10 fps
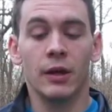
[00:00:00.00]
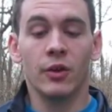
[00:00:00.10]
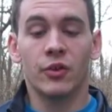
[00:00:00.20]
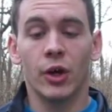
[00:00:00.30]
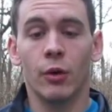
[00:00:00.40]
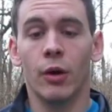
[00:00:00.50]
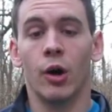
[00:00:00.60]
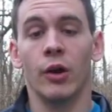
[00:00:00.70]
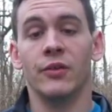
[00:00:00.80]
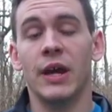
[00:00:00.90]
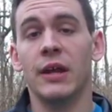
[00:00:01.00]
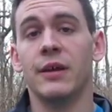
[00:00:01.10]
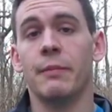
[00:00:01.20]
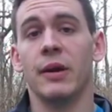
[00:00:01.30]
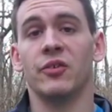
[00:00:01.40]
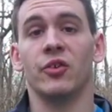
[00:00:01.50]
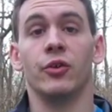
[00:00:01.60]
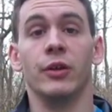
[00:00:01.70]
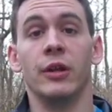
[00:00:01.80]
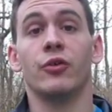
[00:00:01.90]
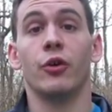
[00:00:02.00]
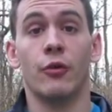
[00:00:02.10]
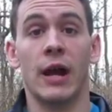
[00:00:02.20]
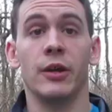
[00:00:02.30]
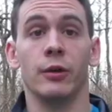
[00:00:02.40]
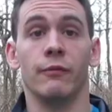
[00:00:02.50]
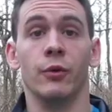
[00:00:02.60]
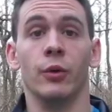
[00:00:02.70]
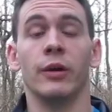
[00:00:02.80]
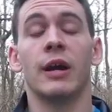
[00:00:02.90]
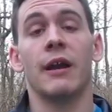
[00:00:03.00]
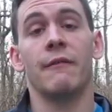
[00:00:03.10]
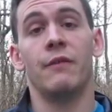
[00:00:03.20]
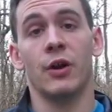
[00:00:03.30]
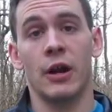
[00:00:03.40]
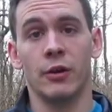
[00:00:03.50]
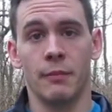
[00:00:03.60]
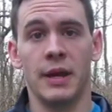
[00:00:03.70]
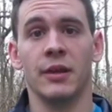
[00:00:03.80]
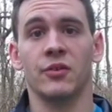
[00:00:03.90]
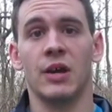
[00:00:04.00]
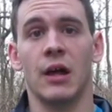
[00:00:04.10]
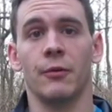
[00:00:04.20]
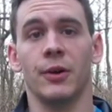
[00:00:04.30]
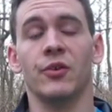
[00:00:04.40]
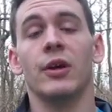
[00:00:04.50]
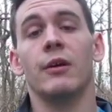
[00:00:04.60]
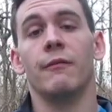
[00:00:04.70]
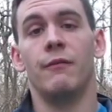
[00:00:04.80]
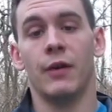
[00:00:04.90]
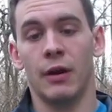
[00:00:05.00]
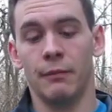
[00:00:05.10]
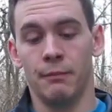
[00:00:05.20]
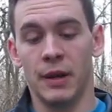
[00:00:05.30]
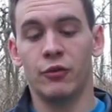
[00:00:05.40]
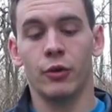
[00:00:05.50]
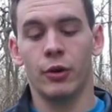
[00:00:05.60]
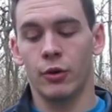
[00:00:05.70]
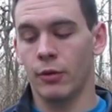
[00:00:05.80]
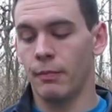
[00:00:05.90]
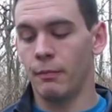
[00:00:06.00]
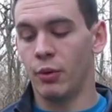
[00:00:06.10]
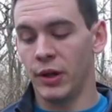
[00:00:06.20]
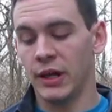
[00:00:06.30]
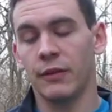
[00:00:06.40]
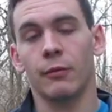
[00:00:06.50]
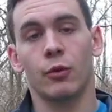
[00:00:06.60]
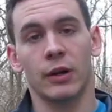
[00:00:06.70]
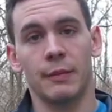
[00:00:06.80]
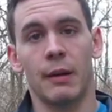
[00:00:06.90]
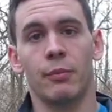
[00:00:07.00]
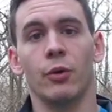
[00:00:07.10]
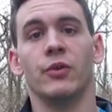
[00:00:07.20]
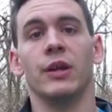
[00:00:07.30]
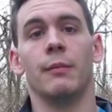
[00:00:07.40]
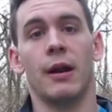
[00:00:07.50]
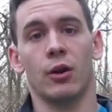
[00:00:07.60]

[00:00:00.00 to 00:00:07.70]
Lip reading: So on a day-to-day basis, you need to start tracking your food, kind of figure out your maintenance calories, make sure you're putting in the correct amount of protein, amount